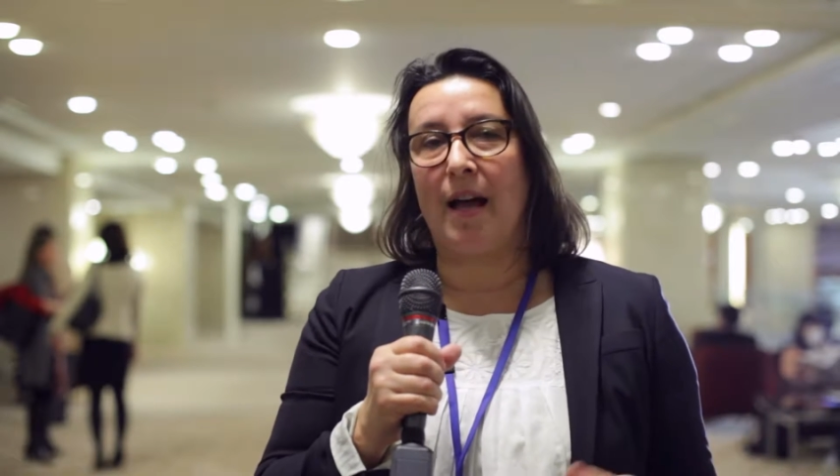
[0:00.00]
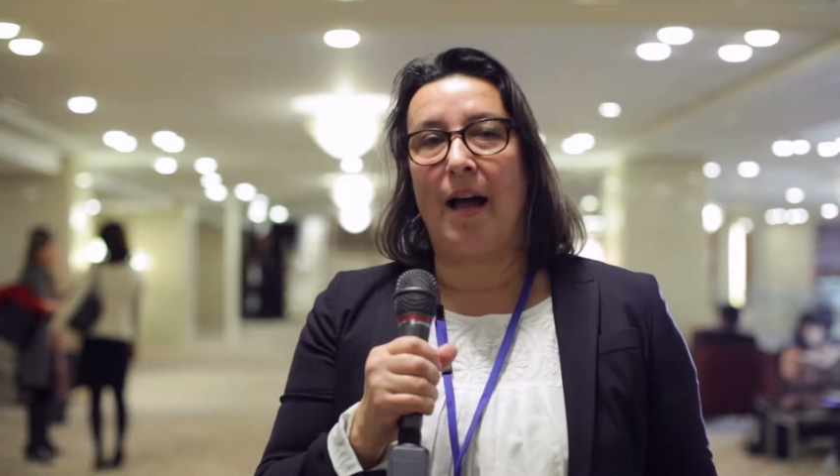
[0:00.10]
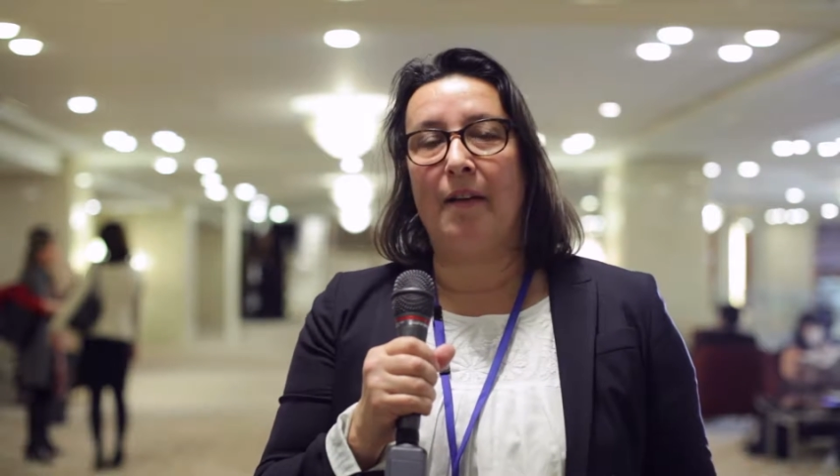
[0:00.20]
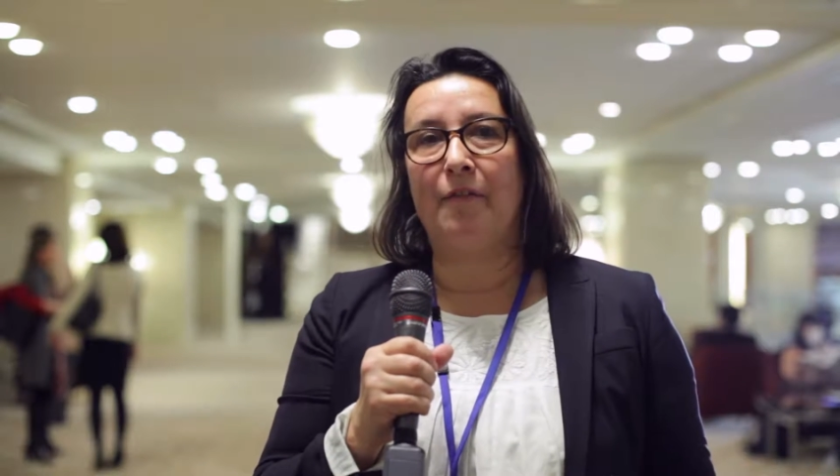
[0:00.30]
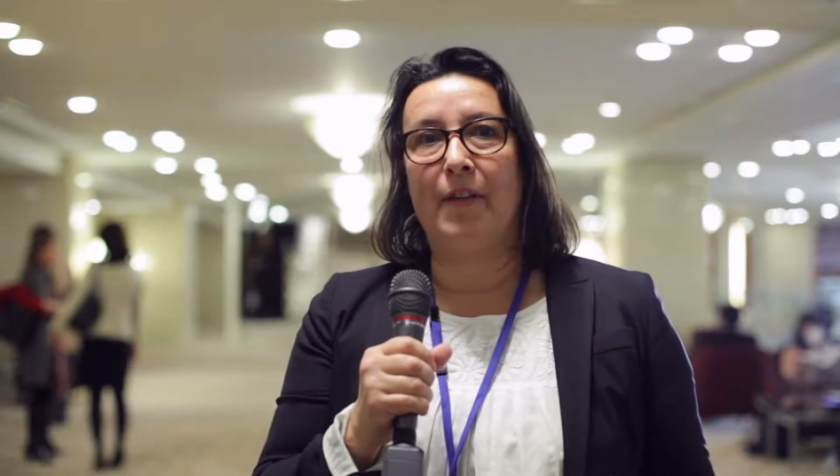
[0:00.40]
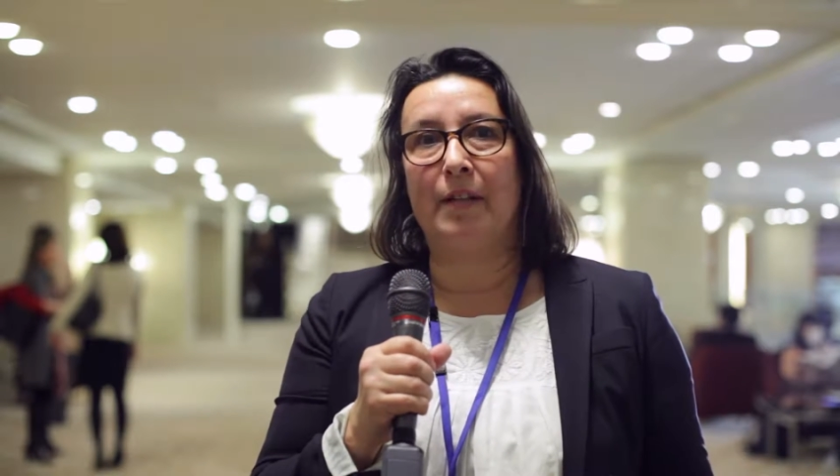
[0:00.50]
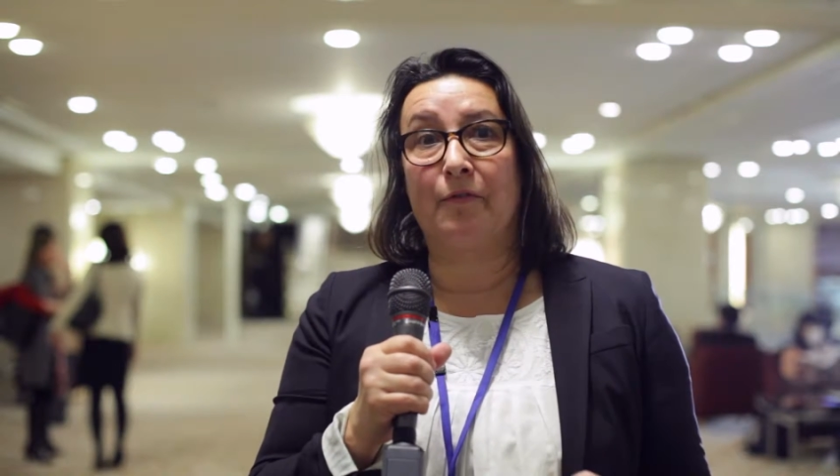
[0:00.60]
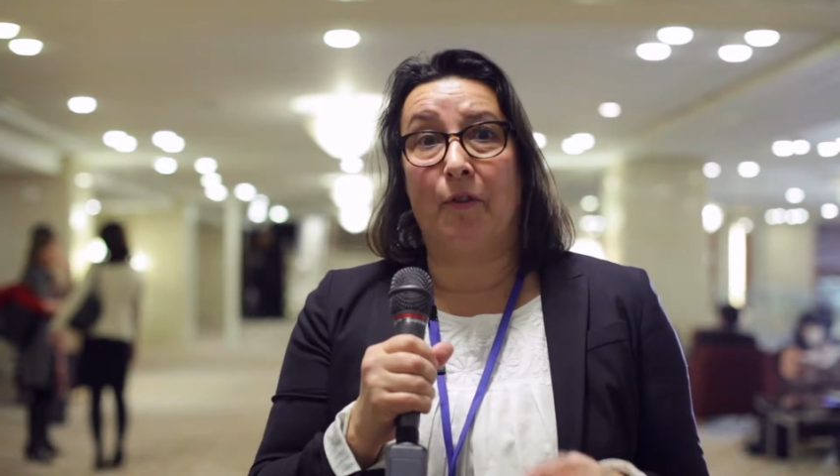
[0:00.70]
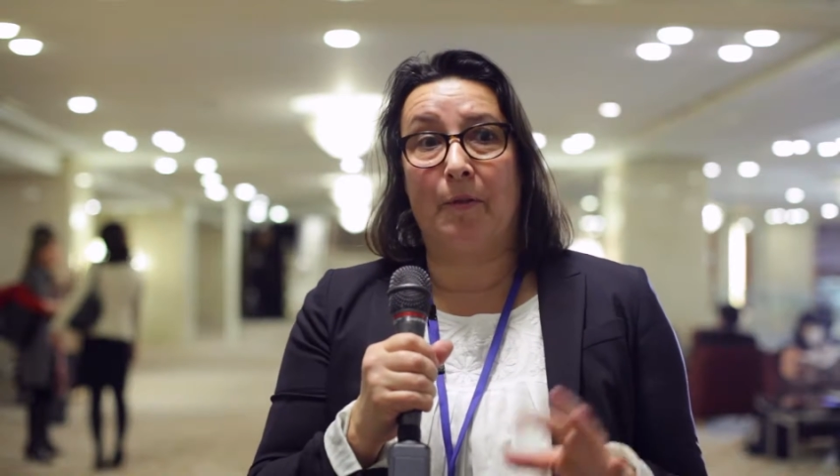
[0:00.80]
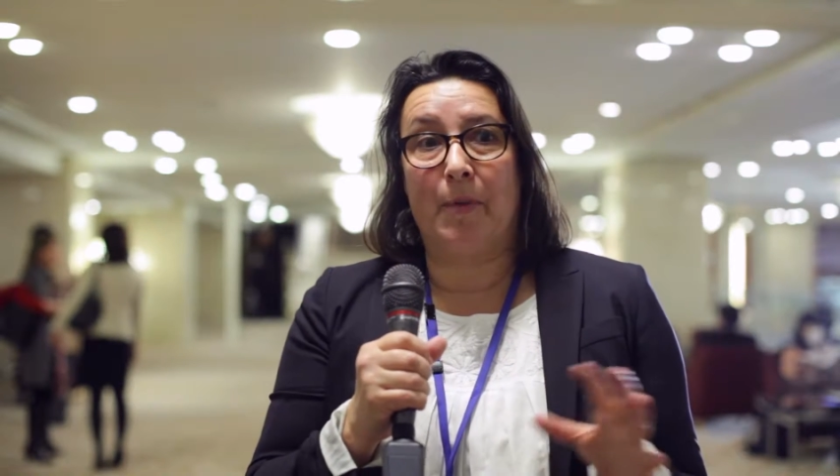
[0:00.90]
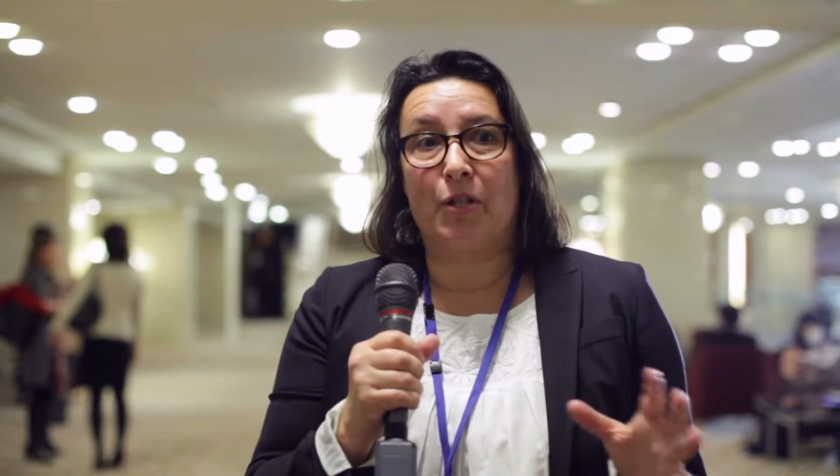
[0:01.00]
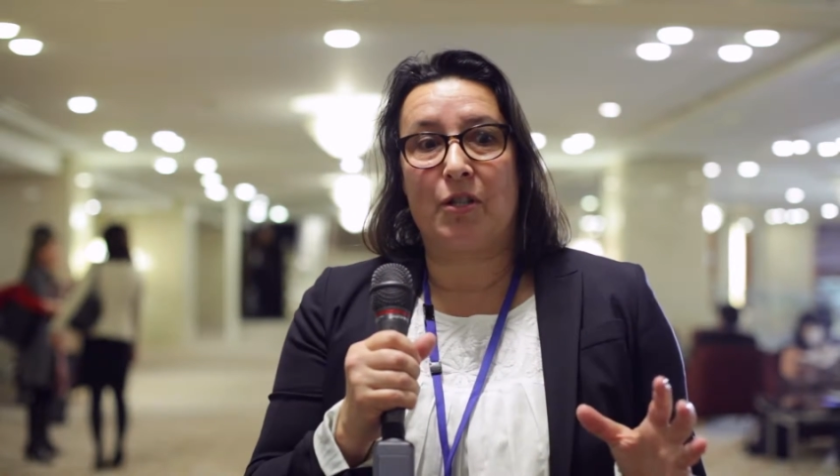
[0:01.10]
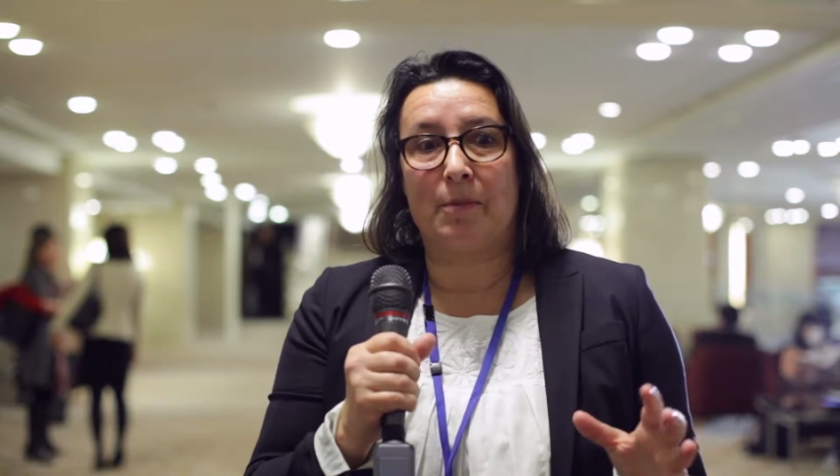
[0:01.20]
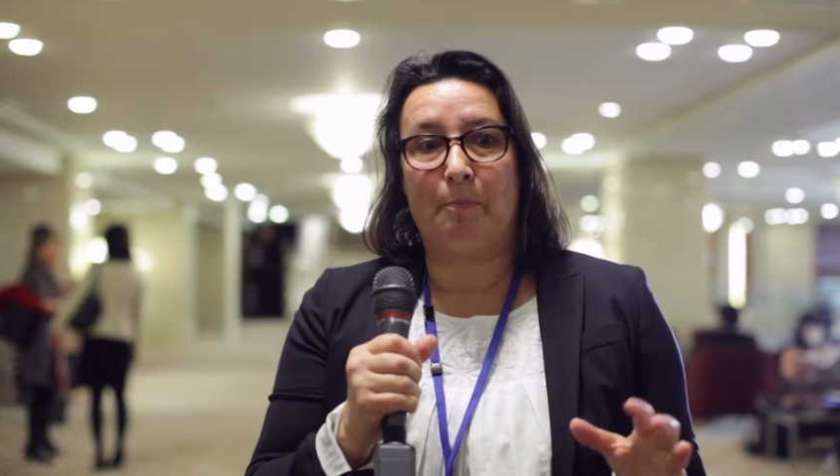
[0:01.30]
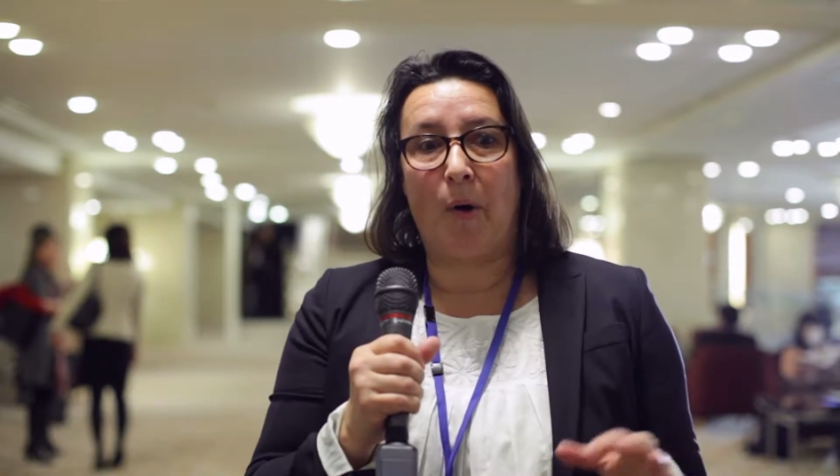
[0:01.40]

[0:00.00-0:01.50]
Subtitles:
I felt very much